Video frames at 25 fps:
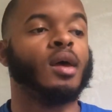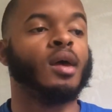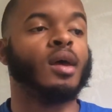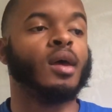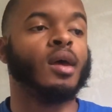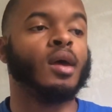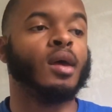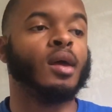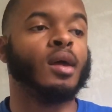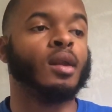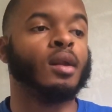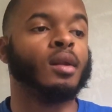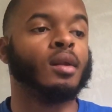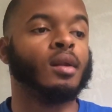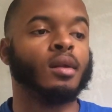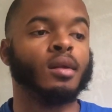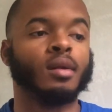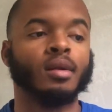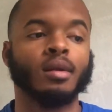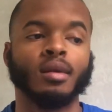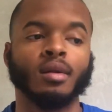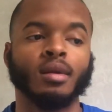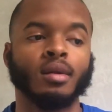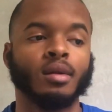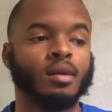And
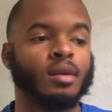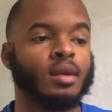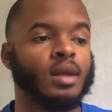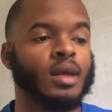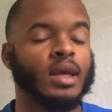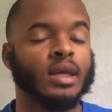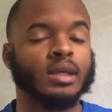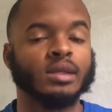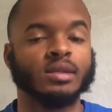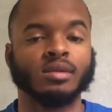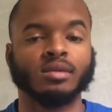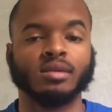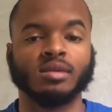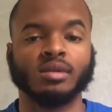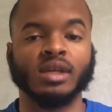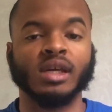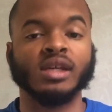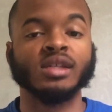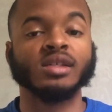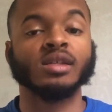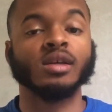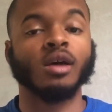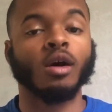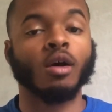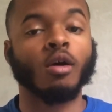that's
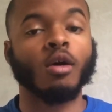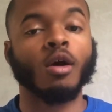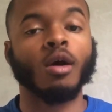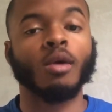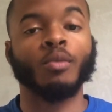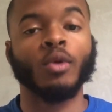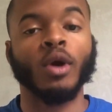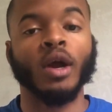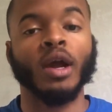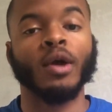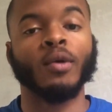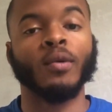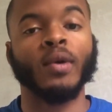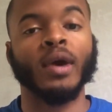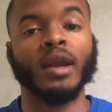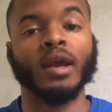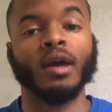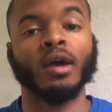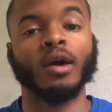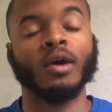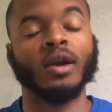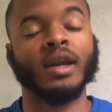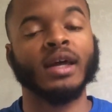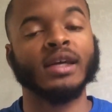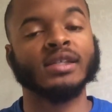a heartbreaking way to
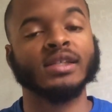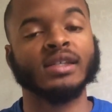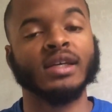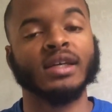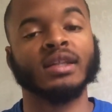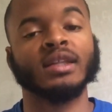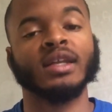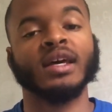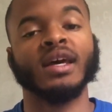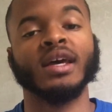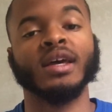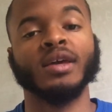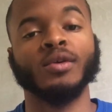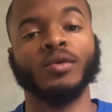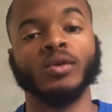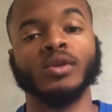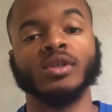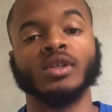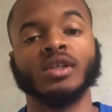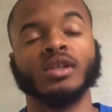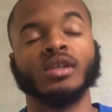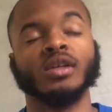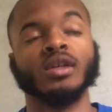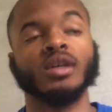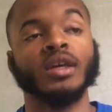go. They said that he
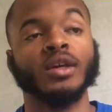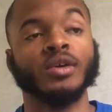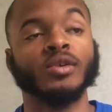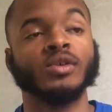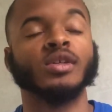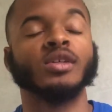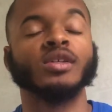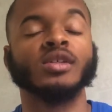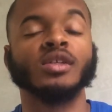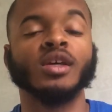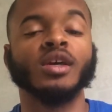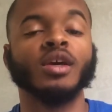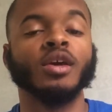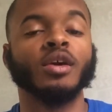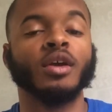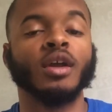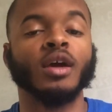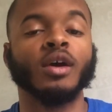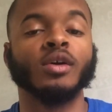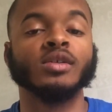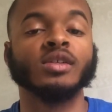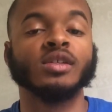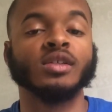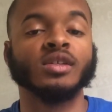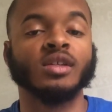was a senior.
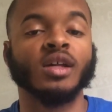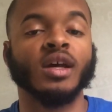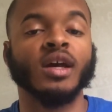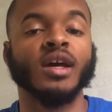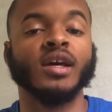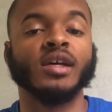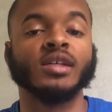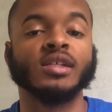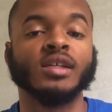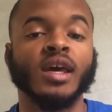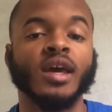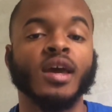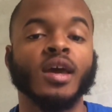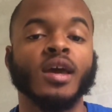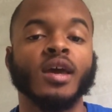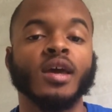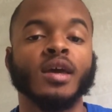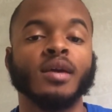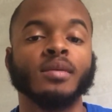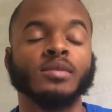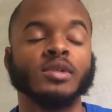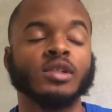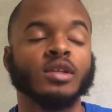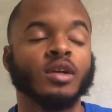That was his last game.